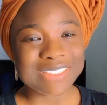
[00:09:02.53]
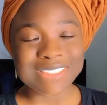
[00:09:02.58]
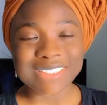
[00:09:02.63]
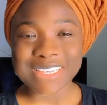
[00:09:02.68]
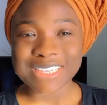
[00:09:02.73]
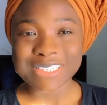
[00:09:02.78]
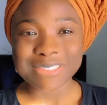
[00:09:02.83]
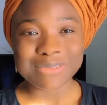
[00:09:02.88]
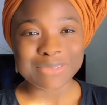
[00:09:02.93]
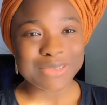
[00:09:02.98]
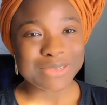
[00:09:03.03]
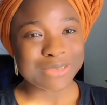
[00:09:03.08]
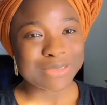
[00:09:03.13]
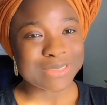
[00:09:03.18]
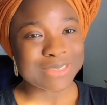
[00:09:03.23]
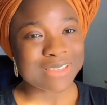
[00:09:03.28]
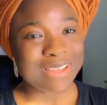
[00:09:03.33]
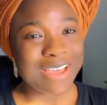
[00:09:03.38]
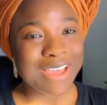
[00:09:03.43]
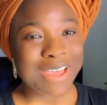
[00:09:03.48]
Thanks for your
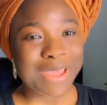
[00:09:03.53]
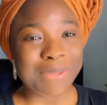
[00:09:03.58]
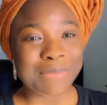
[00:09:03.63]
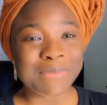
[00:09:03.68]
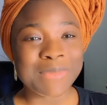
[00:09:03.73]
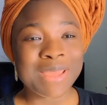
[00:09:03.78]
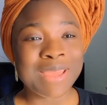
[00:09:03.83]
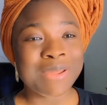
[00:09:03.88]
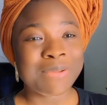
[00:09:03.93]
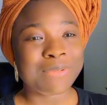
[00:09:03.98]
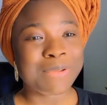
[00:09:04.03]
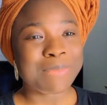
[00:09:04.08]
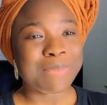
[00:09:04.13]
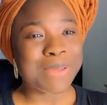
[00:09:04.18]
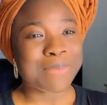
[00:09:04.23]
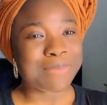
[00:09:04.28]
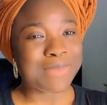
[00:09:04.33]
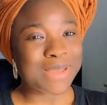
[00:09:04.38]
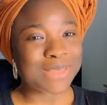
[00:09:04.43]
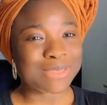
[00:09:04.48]
time.
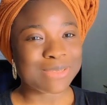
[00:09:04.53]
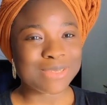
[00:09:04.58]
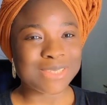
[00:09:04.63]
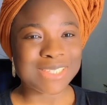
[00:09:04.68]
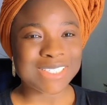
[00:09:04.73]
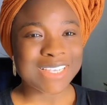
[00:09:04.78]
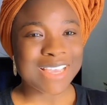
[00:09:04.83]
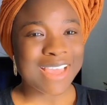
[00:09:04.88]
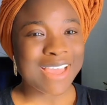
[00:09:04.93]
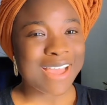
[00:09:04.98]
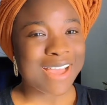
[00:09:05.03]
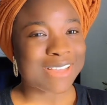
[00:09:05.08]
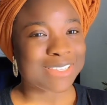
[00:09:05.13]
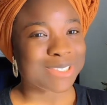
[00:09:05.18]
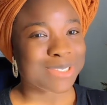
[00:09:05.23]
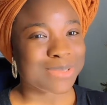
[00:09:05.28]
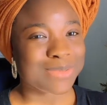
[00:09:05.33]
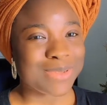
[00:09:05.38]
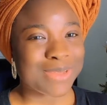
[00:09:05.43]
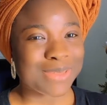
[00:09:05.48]
Remember to share
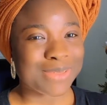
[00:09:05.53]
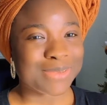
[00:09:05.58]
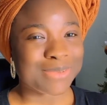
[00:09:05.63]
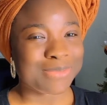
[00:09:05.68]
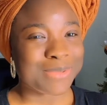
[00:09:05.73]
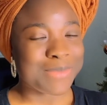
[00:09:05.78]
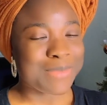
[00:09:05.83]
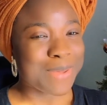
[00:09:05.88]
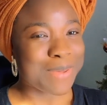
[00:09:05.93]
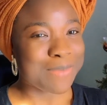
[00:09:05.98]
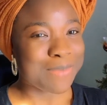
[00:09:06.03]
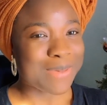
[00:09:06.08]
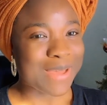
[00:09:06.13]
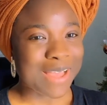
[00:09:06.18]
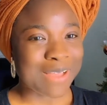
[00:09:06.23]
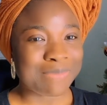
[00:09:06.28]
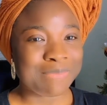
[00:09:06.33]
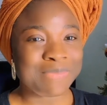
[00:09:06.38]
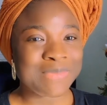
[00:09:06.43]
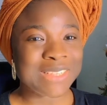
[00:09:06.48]
as well. Remember,
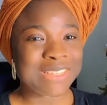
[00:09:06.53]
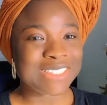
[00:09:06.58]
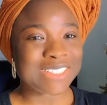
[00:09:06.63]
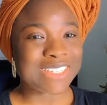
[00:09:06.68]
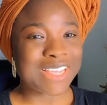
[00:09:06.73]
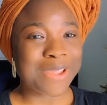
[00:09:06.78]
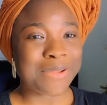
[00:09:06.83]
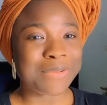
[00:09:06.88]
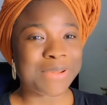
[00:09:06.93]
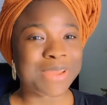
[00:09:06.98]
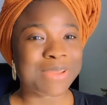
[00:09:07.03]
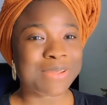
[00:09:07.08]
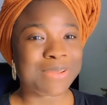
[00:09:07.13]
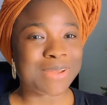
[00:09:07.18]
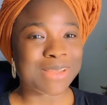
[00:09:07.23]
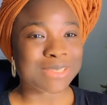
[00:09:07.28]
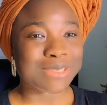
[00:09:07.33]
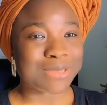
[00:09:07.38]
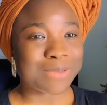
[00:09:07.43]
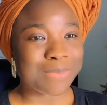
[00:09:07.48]
sharing, you
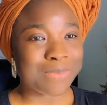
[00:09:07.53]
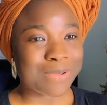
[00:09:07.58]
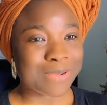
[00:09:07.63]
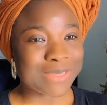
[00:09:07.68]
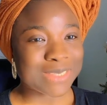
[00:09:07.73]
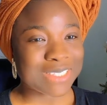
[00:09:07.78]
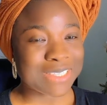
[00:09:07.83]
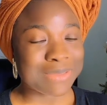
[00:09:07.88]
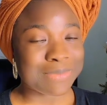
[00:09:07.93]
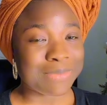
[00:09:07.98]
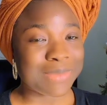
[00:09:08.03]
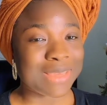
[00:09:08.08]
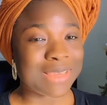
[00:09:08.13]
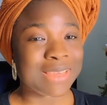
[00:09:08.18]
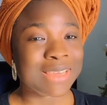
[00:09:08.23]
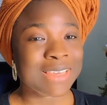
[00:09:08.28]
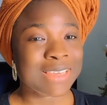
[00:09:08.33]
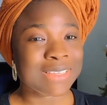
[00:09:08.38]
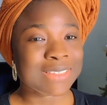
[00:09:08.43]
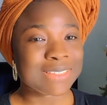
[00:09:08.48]
are supporting me.
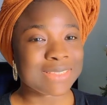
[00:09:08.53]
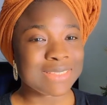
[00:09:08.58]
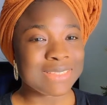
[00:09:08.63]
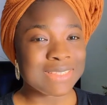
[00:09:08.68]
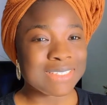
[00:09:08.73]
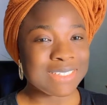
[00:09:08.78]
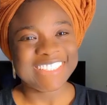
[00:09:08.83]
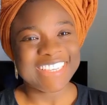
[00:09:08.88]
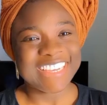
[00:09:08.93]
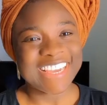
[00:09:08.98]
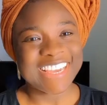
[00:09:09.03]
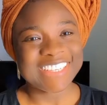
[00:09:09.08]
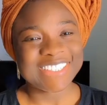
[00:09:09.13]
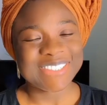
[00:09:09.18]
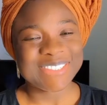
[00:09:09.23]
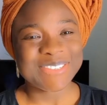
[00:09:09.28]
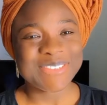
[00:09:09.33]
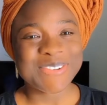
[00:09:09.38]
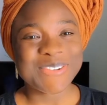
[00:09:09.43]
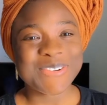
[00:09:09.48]
Yeah,
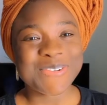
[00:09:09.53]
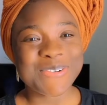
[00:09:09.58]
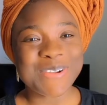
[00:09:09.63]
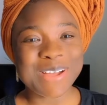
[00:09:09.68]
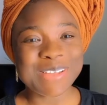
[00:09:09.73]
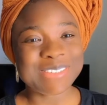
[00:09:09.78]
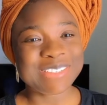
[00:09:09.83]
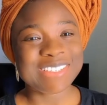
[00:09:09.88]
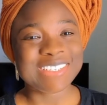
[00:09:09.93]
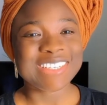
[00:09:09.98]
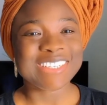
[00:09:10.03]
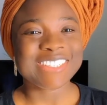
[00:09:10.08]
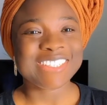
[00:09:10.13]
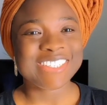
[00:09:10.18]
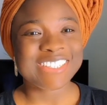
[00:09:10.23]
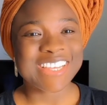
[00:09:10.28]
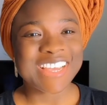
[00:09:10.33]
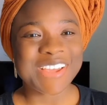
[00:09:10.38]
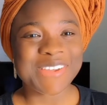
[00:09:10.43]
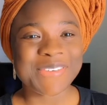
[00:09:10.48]
so whilst you're
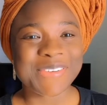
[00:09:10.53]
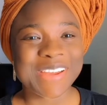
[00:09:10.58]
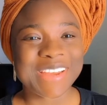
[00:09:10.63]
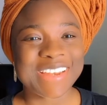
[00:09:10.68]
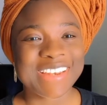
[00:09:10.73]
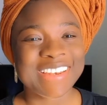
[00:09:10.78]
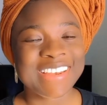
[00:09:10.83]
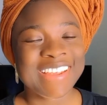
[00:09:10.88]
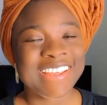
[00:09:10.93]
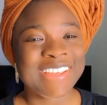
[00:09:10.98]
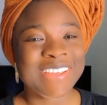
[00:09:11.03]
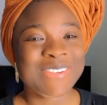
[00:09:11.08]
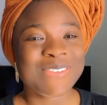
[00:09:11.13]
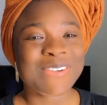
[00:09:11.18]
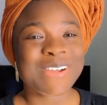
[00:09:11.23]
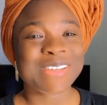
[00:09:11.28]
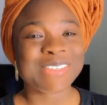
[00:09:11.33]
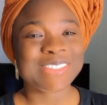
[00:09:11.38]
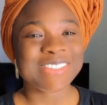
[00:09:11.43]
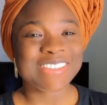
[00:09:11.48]
sharing,
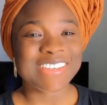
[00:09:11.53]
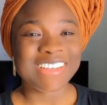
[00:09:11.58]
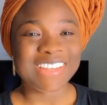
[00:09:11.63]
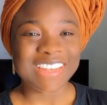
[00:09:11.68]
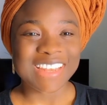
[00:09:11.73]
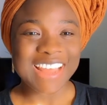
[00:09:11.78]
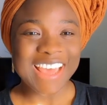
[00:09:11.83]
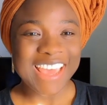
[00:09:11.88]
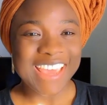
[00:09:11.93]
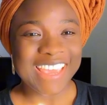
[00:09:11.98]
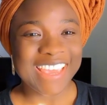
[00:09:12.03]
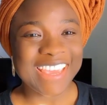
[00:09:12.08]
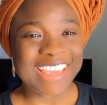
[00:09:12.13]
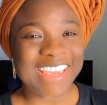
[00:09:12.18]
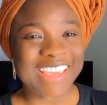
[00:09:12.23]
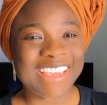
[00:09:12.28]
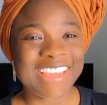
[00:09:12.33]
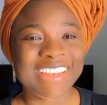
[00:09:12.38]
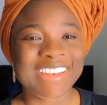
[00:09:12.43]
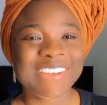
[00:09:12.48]
whilst you're
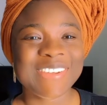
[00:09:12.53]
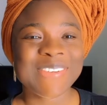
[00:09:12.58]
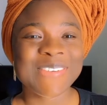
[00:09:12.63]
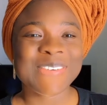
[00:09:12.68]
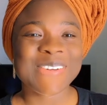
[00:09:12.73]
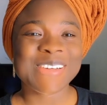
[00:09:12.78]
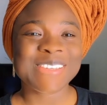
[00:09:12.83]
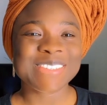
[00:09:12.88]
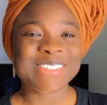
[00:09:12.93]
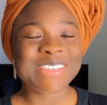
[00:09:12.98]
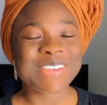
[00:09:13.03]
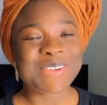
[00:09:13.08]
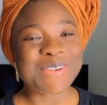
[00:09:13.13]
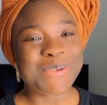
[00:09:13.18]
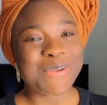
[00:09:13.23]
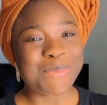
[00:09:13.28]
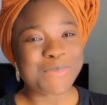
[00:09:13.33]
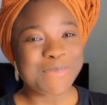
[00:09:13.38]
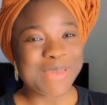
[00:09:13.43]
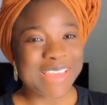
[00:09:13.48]
liking, whilst you're
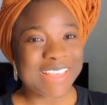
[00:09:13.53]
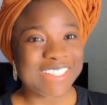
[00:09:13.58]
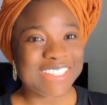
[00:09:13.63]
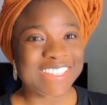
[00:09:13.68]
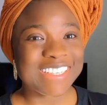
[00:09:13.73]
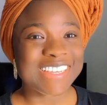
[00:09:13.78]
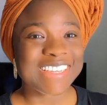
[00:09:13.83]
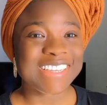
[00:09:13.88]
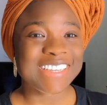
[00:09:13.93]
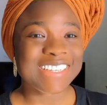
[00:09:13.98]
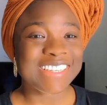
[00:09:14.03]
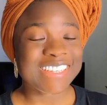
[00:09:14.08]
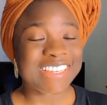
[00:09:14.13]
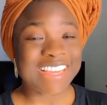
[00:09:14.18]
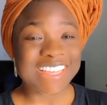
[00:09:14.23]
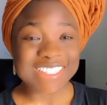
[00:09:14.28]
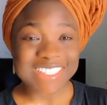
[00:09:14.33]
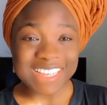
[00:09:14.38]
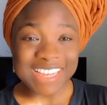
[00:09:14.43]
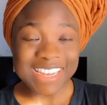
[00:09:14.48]
commenting,
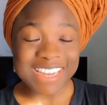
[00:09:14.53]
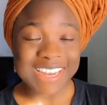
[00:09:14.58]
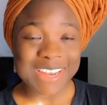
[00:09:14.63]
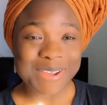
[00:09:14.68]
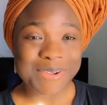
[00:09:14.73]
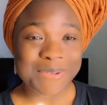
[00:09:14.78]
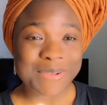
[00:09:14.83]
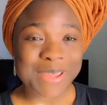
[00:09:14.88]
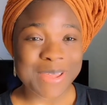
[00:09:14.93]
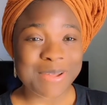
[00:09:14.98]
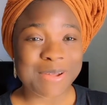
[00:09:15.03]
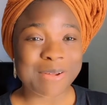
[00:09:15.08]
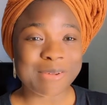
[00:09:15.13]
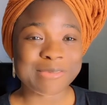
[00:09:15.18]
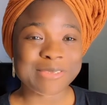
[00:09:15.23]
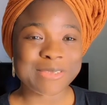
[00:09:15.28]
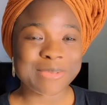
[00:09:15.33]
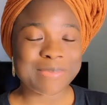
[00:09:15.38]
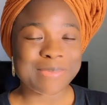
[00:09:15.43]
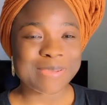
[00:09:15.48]
that's another way of
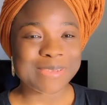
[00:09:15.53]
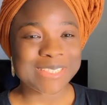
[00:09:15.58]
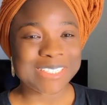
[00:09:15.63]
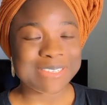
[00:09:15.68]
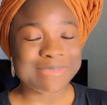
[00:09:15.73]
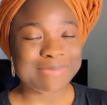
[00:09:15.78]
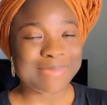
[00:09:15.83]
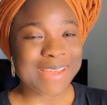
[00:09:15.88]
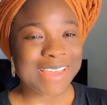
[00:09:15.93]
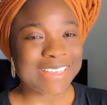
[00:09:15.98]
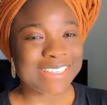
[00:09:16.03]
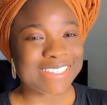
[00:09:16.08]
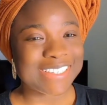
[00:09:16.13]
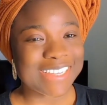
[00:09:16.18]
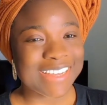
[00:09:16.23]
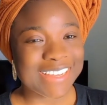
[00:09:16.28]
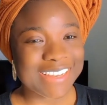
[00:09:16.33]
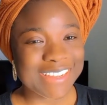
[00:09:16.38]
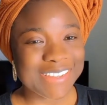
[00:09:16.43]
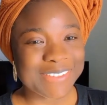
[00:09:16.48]
supporting my
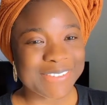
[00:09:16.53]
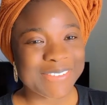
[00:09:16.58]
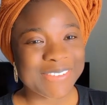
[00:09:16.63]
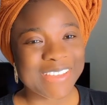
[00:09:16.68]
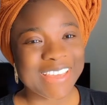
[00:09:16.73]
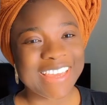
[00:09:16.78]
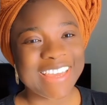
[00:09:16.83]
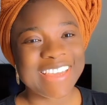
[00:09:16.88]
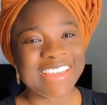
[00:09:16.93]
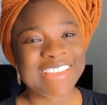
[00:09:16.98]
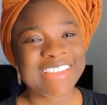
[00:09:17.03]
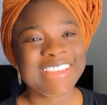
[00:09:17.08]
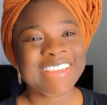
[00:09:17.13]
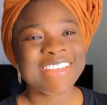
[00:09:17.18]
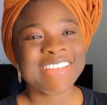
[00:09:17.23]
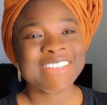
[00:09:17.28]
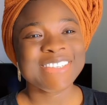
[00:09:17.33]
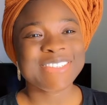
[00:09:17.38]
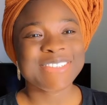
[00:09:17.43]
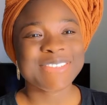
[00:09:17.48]
channel. Okay,
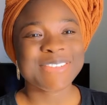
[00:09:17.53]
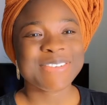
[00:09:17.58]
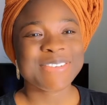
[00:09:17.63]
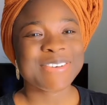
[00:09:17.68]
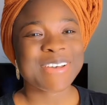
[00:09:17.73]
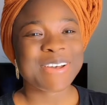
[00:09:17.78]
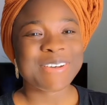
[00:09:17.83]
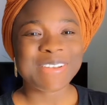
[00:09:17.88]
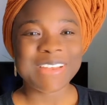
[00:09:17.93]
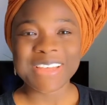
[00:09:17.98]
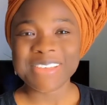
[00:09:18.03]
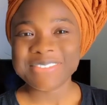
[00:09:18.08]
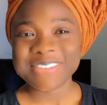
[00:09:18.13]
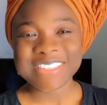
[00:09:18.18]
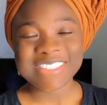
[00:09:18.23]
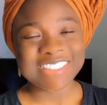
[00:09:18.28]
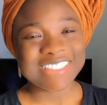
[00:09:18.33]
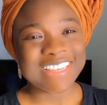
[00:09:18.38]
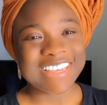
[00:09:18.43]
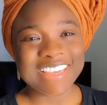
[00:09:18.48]
so I would love to
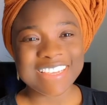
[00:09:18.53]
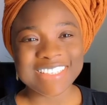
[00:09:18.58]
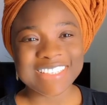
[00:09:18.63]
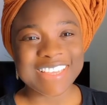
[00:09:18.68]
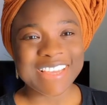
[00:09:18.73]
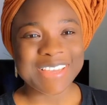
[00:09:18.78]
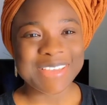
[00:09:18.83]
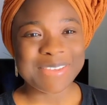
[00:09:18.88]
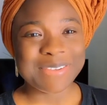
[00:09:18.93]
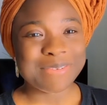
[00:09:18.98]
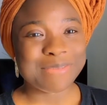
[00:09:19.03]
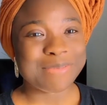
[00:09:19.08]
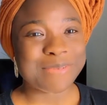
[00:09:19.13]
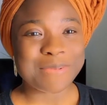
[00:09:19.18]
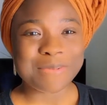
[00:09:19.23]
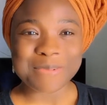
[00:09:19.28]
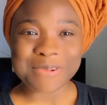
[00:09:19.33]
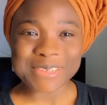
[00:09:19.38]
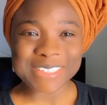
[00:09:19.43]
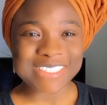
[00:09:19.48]
say thank you for
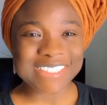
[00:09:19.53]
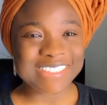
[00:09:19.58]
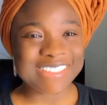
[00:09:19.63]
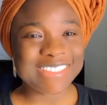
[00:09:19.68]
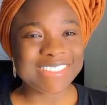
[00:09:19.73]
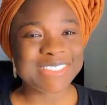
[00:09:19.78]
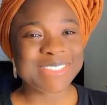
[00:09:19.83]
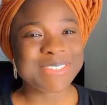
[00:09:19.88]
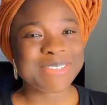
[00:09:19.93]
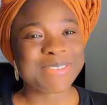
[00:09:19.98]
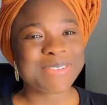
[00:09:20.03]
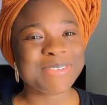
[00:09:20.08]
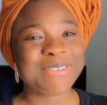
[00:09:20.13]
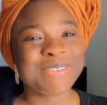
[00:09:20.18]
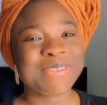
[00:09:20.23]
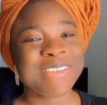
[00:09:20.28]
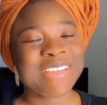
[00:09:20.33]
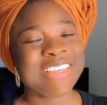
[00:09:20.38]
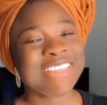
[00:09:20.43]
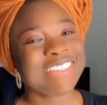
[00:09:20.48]
watching too.
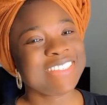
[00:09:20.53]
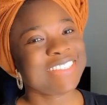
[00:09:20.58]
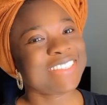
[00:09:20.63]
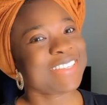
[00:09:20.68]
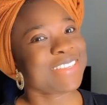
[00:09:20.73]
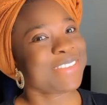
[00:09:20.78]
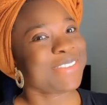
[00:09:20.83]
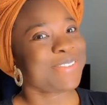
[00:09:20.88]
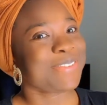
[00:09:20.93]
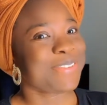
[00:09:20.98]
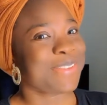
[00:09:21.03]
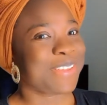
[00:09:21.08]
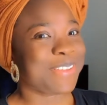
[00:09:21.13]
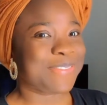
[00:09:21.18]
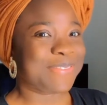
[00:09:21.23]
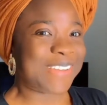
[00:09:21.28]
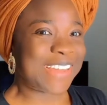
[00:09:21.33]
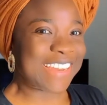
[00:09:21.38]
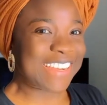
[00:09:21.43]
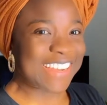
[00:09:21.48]
See you in
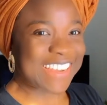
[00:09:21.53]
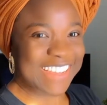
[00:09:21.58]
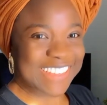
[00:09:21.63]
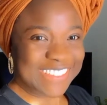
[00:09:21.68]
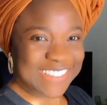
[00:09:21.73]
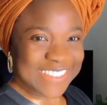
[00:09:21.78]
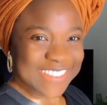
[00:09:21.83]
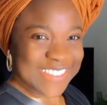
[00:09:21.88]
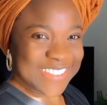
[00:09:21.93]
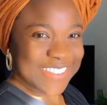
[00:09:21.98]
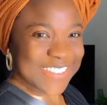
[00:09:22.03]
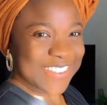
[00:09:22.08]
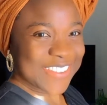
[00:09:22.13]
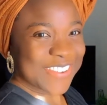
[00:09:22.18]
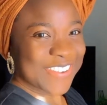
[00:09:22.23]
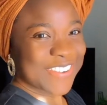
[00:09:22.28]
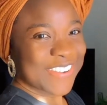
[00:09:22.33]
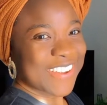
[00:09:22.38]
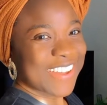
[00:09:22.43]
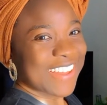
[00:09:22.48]
my next
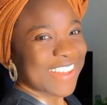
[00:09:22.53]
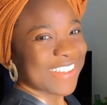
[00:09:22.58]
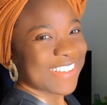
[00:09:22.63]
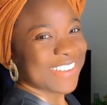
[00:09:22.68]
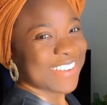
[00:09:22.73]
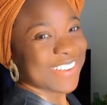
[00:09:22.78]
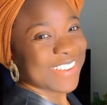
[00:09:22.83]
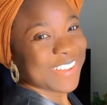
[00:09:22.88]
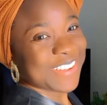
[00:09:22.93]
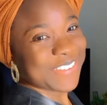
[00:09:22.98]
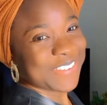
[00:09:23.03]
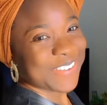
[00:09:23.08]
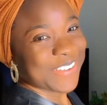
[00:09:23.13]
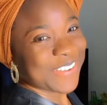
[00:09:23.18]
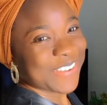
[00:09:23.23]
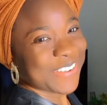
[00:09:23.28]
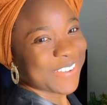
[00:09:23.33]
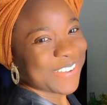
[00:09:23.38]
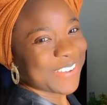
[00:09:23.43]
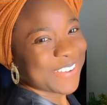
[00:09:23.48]
tutorial. Love
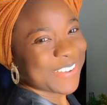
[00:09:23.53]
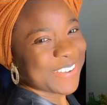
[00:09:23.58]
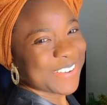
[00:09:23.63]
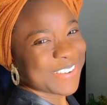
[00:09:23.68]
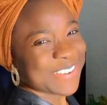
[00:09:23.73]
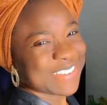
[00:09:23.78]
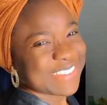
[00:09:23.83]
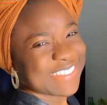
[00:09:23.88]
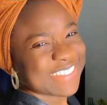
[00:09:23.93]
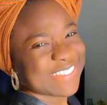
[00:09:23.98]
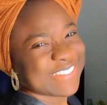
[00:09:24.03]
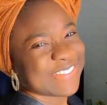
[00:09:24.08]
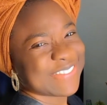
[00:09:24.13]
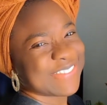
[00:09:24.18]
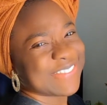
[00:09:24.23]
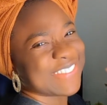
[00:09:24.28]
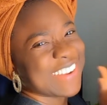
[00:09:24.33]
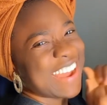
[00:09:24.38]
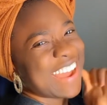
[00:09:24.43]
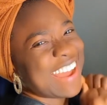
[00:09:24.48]
you all.
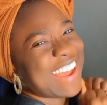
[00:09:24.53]
Bye.